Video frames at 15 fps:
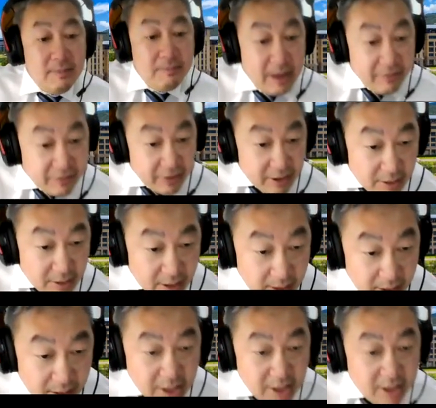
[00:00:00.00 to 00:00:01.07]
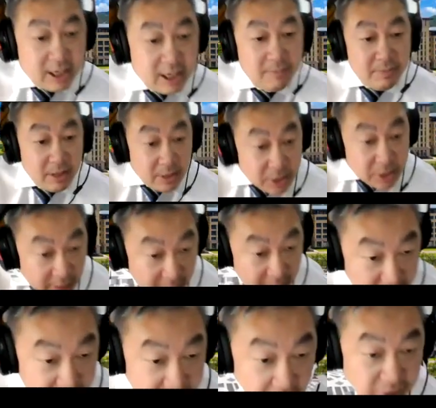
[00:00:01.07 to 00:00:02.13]
But here come,
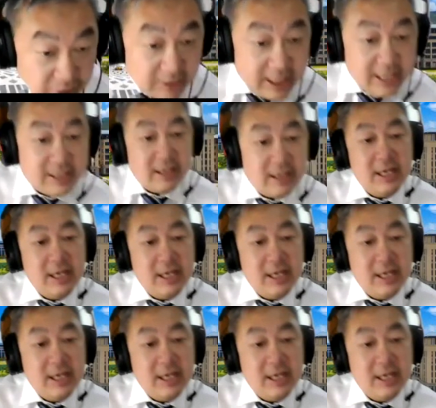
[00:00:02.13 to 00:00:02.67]
3,000 data.